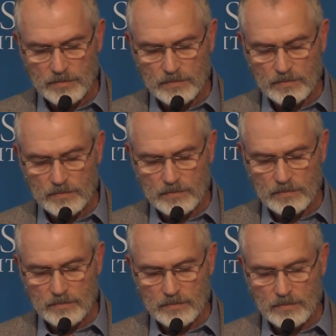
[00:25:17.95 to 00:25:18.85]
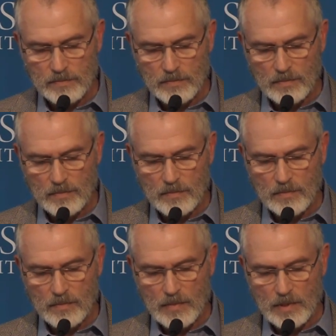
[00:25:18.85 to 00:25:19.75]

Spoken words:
[no speech]